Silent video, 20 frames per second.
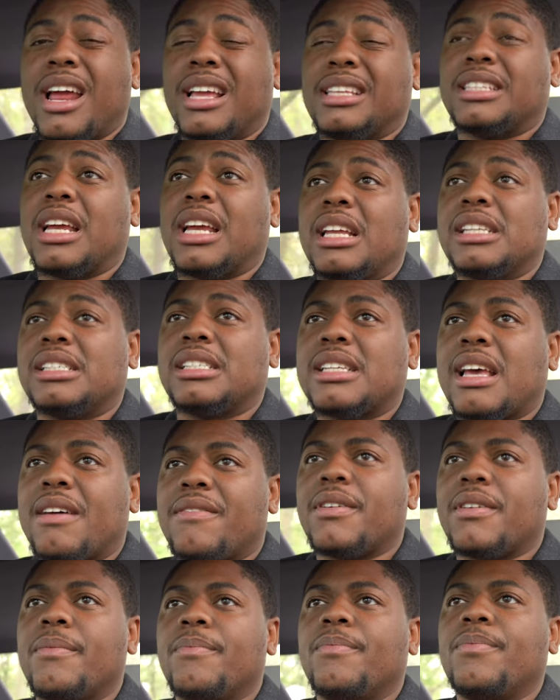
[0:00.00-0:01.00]

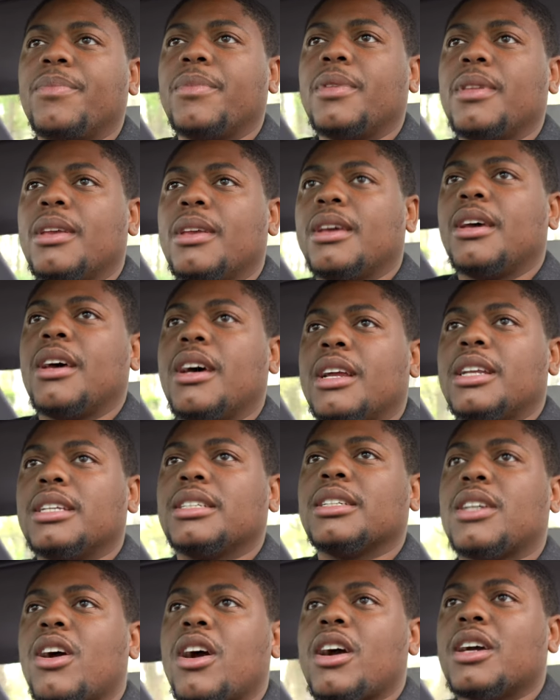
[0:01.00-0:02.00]
1997. Uh,
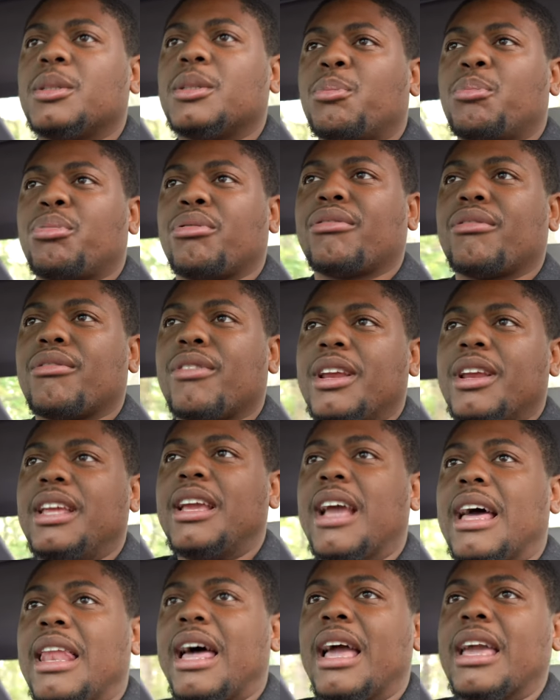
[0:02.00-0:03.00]
this car is
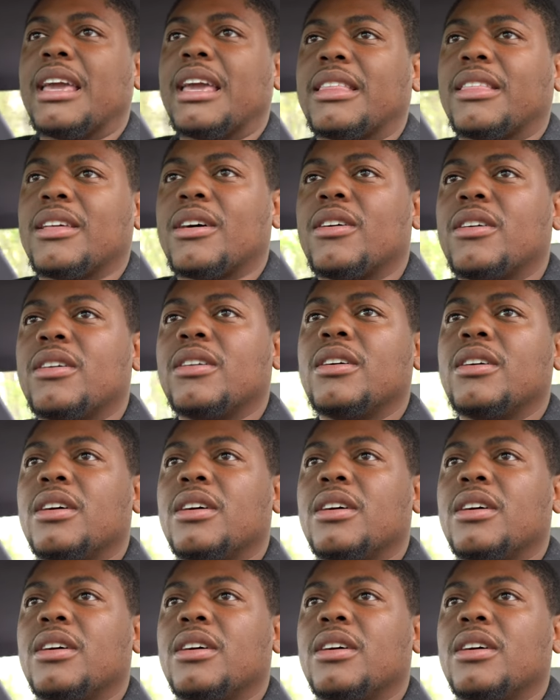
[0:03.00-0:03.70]
pretty. I like it though